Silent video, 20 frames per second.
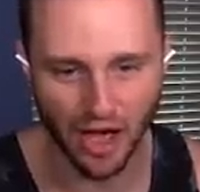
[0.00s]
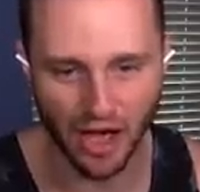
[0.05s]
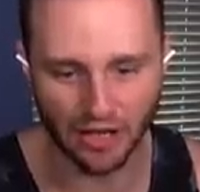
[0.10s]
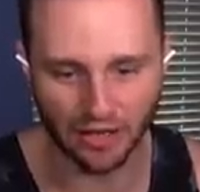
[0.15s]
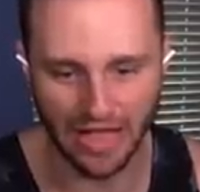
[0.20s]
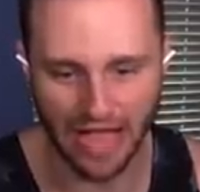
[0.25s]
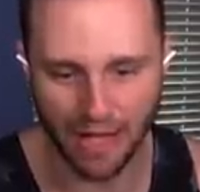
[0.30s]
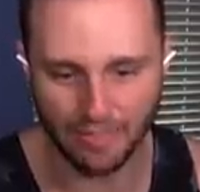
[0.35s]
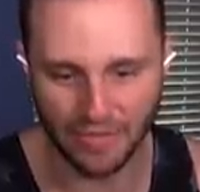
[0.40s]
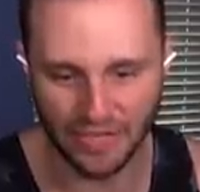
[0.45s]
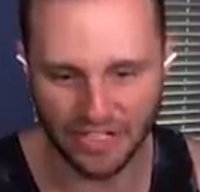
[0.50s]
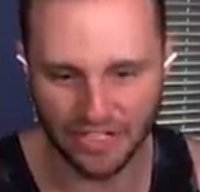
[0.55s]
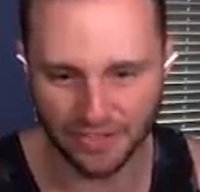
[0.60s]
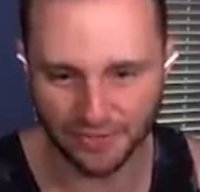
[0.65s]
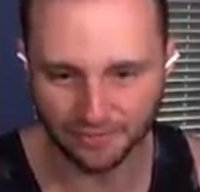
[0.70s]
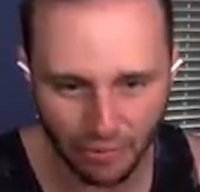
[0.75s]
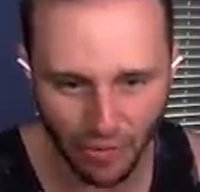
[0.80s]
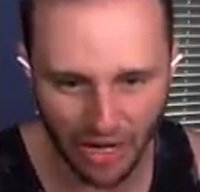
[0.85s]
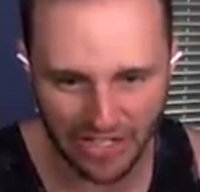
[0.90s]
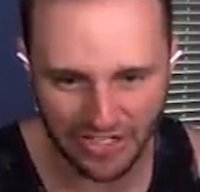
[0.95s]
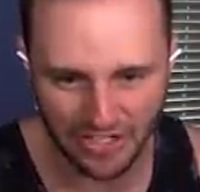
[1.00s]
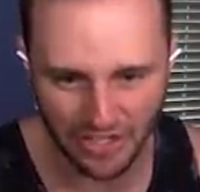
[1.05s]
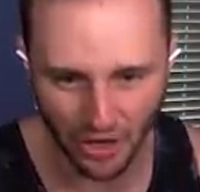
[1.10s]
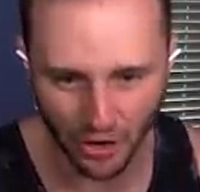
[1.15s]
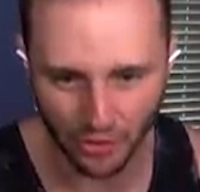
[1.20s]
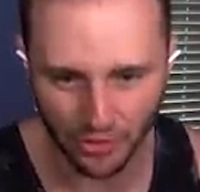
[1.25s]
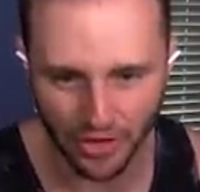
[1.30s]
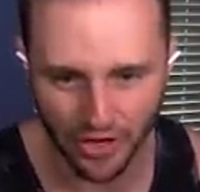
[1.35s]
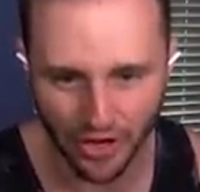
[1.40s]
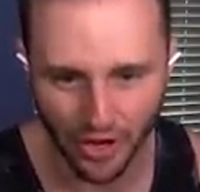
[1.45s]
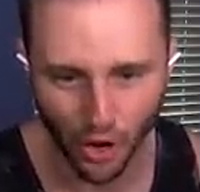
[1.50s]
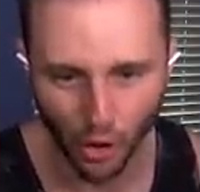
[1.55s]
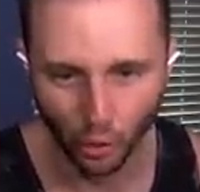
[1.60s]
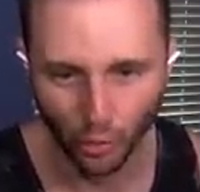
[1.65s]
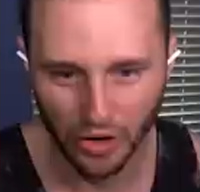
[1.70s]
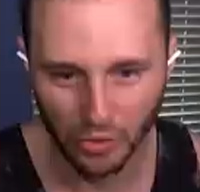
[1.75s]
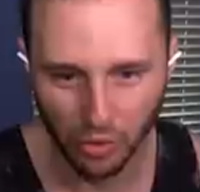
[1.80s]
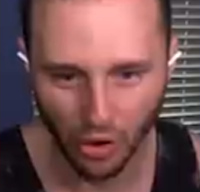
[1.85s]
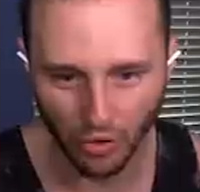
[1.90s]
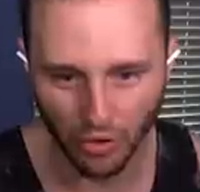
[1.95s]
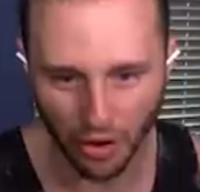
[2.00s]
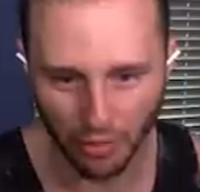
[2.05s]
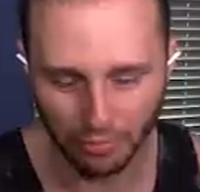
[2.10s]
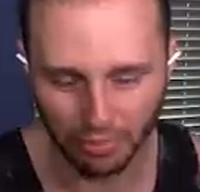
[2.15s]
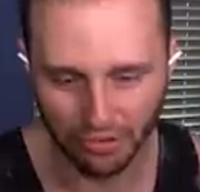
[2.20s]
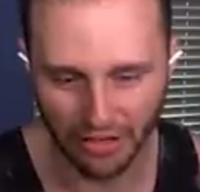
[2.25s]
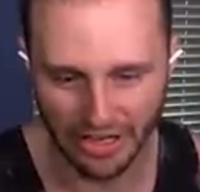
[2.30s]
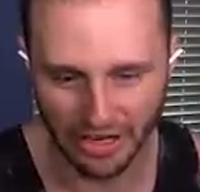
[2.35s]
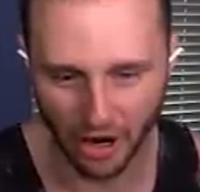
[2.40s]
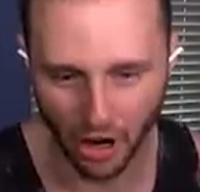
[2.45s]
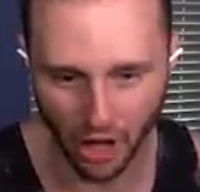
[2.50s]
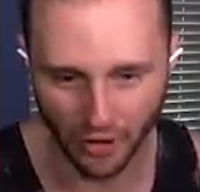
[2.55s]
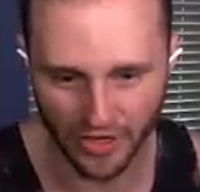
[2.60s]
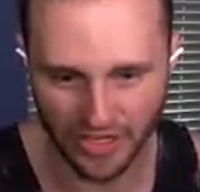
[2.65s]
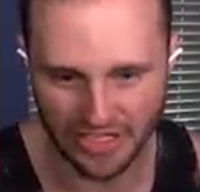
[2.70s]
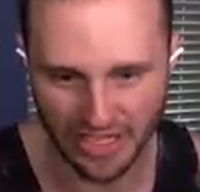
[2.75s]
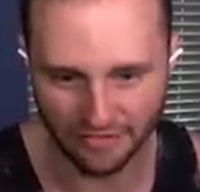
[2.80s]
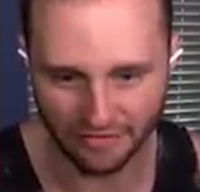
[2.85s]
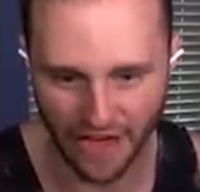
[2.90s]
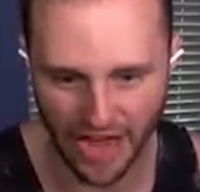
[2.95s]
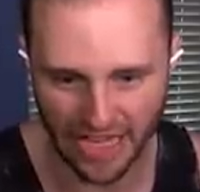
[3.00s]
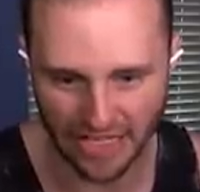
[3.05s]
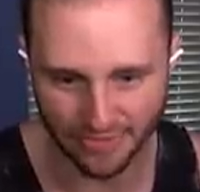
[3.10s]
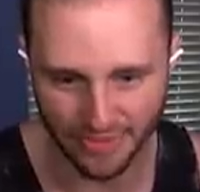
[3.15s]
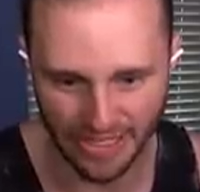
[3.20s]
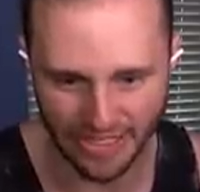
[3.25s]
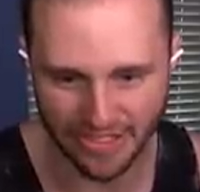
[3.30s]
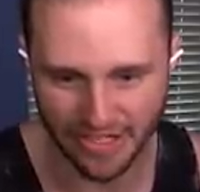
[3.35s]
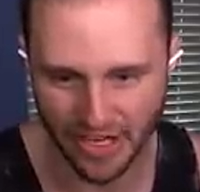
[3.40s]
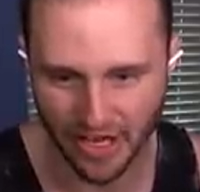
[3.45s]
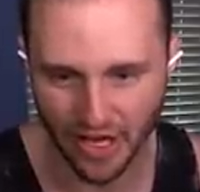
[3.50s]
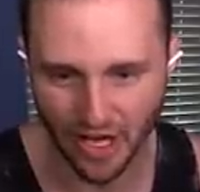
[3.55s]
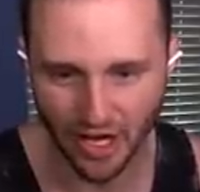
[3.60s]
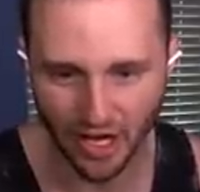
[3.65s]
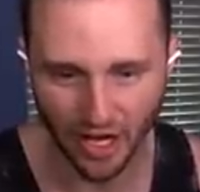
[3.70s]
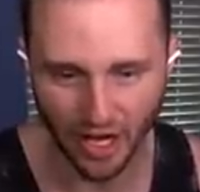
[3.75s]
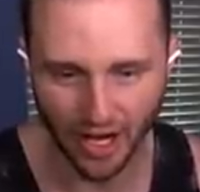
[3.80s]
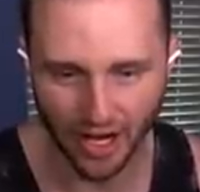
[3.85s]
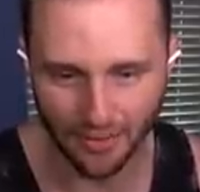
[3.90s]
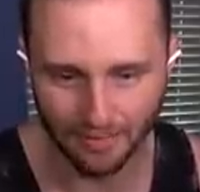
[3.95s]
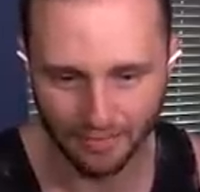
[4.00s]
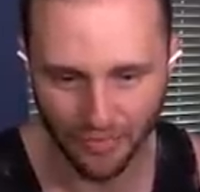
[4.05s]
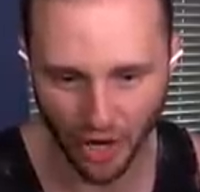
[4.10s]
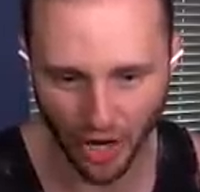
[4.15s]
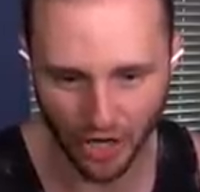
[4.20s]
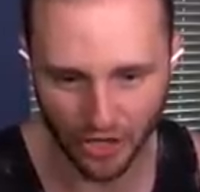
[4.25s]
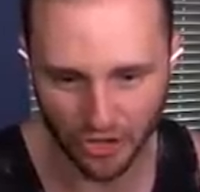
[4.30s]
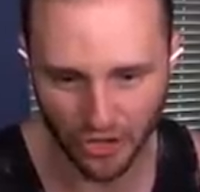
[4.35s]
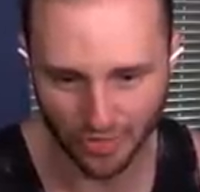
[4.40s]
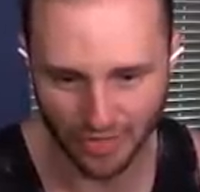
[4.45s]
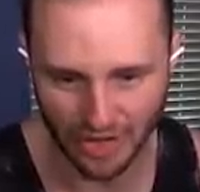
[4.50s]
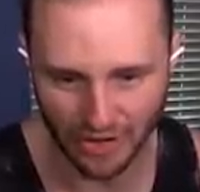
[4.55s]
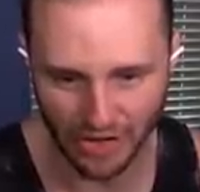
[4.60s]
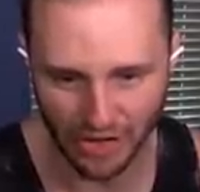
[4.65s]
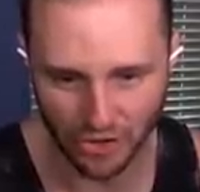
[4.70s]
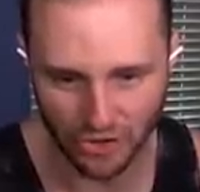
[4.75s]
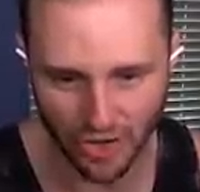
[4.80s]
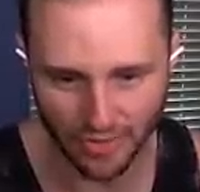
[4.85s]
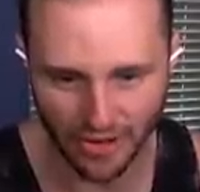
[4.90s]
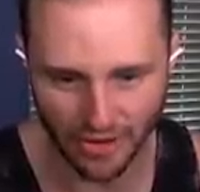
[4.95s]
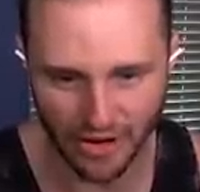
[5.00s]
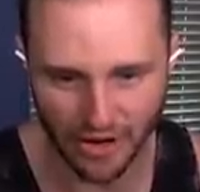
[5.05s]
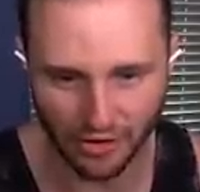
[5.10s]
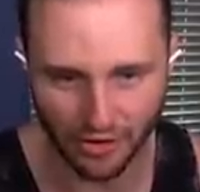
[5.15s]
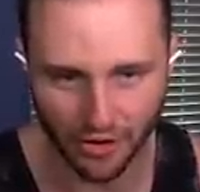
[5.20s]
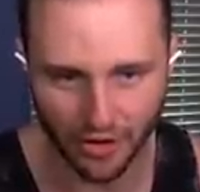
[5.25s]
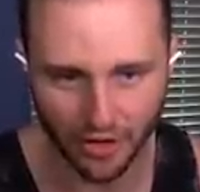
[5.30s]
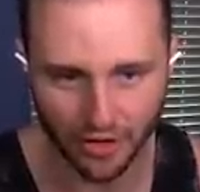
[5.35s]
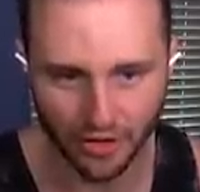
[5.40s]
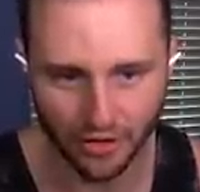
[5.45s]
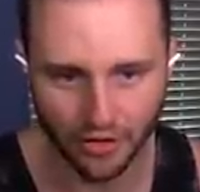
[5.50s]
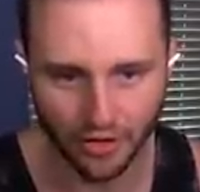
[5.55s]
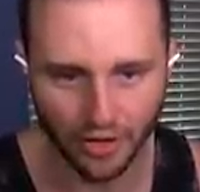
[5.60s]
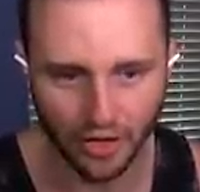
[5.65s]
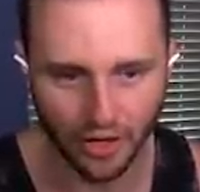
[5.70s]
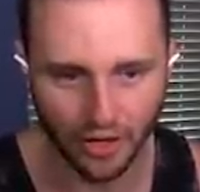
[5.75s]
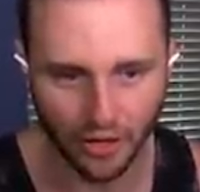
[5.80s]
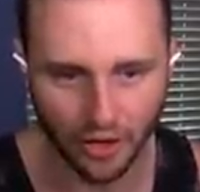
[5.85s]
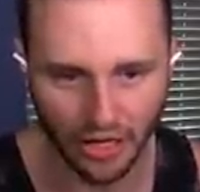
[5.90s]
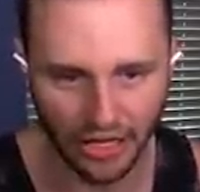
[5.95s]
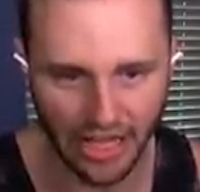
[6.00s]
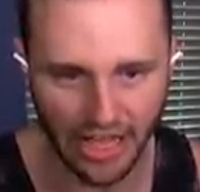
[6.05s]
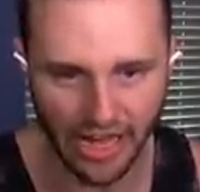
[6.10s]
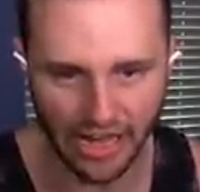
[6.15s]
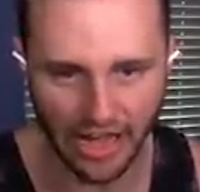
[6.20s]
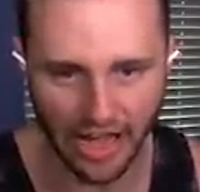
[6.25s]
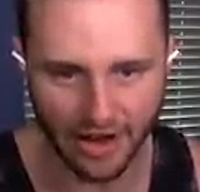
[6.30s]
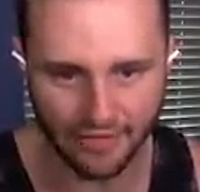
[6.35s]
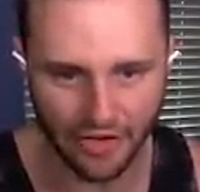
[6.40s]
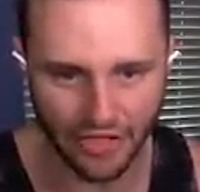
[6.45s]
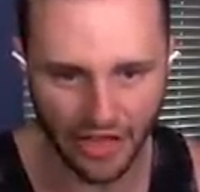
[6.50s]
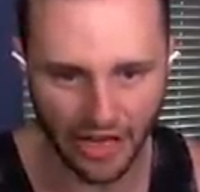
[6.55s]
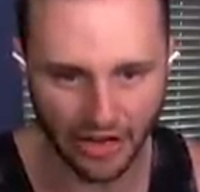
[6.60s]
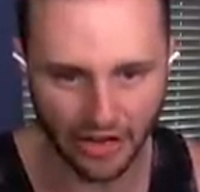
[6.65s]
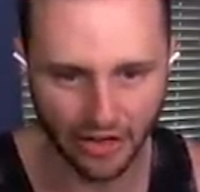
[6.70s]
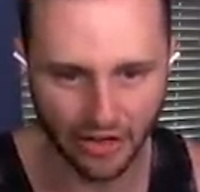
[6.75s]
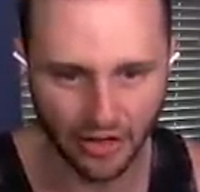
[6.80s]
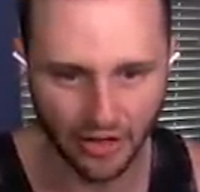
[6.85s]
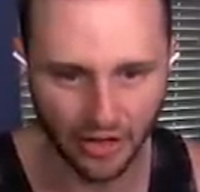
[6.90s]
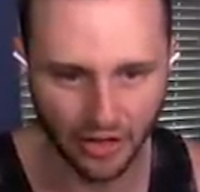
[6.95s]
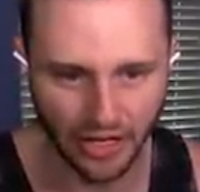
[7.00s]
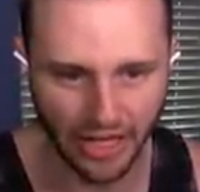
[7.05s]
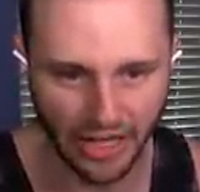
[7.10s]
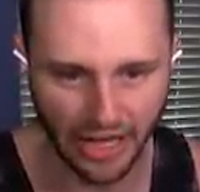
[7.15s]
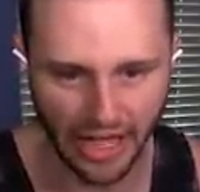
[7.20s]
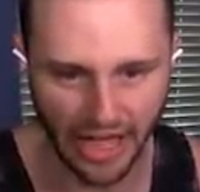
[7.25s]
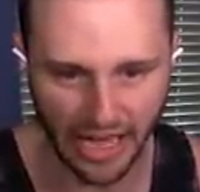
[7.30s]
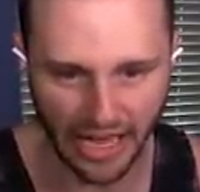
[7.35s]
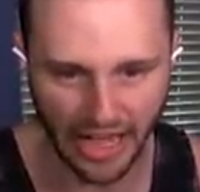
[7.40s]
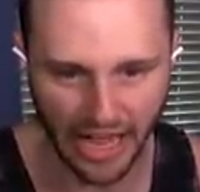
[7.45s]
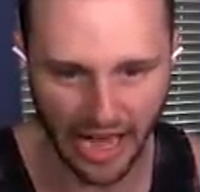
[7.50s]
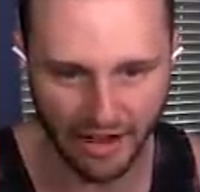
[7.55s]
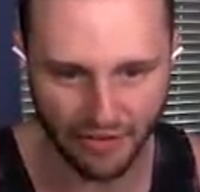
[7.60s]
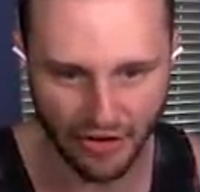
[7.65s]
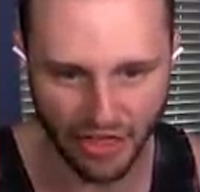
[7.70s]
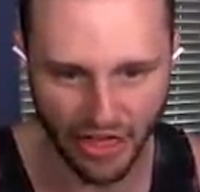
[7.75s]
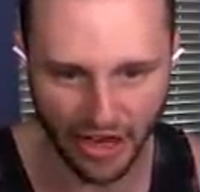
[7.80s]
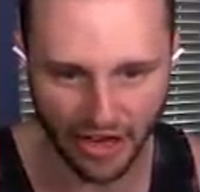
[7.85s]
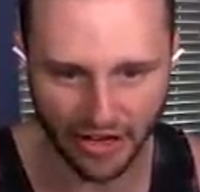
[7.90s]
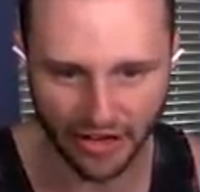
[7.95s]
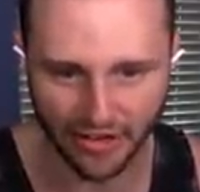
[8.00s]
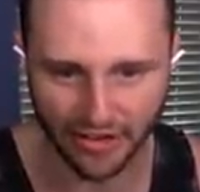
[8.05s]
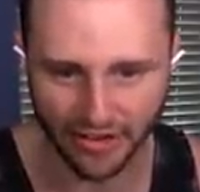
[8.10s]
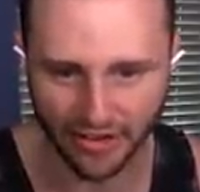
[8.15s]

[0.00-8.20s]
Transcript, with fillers: uh, lapis and redstone. We will complete all these advancements. Um, all right, let's drop down here. Drop down here. Get it. Get everything. Get it. Get it. Get everything.